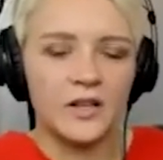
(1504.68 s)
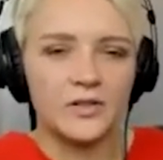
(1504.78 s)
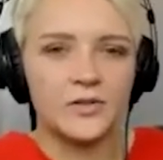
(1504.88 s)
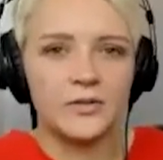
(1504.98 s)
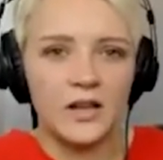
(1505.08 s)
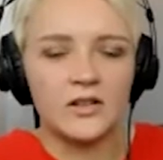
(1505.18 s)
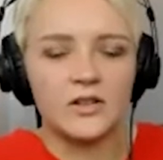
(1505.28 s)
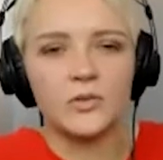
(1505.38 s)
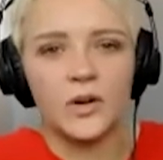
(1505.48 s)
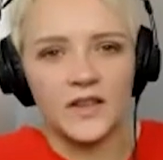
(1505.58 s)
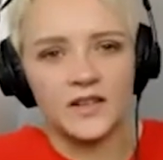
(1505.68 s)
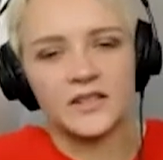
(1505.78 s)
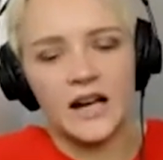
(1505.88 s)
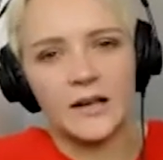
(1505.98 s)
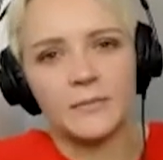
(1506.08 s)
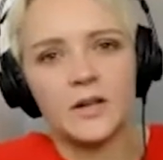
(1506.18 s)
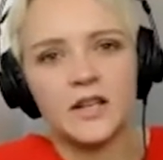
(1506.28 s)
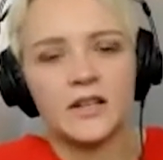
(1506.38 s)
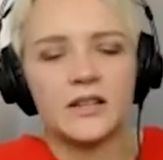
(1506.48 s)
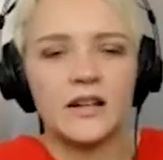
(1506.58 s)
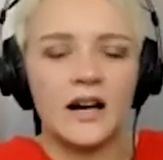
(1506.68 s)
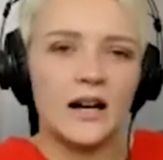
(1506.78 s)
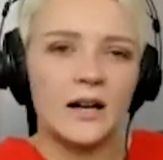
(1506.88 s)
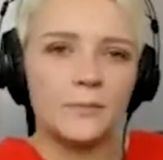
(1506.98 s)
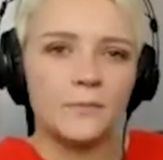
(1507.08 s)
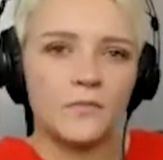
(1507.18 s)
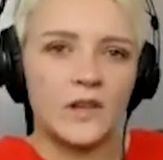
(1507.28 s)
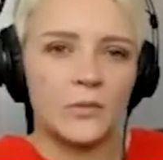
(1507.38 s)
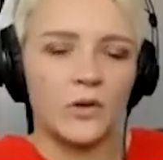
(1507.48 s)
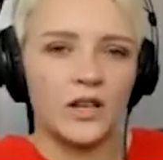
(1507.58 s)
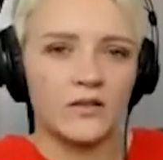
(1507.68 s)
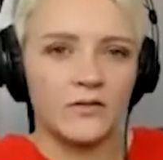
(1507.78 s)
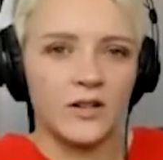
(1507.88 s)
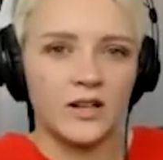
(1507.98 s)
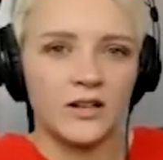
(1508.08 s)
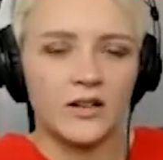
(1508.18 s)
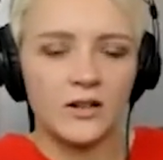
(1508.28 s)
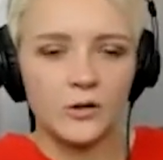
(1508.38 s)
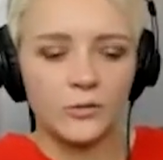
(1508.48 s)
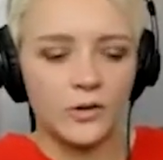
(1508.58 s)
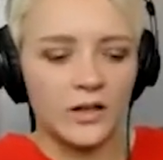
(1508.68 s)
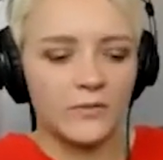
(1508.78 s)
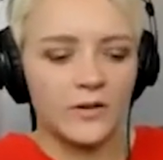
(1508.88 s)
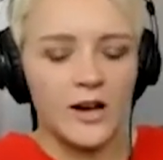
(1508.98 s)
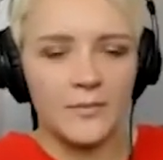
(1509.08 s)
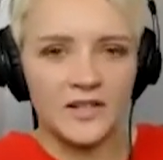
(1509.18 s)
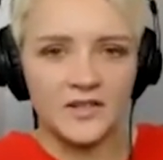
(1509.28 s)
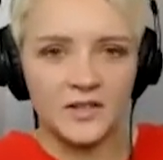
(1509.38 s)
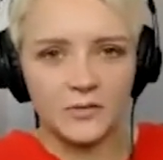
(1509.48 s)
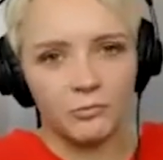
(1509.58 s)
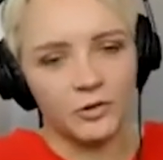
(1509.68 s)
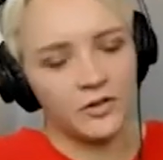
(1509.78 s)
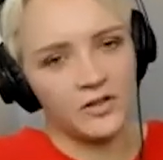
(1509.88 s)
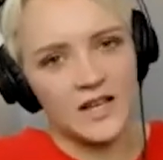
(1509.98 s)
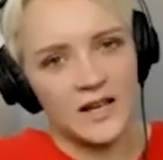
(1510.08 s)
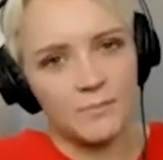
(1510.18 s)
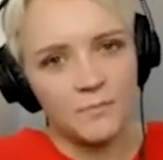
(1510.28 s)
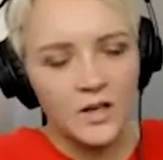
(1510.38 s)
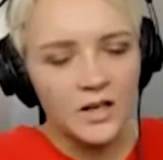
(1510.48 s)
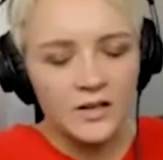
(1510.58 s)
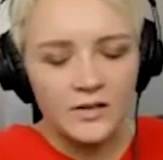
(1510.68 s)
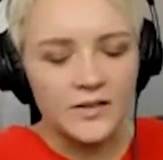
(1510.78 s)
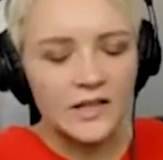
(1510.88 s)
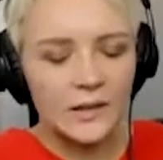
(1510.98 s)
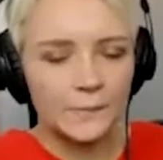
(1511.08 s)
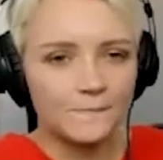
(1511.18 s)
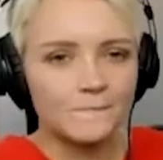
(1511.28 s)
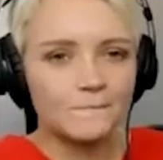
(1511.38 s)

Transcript: and enjoy their time, and working for MSU and with your team. So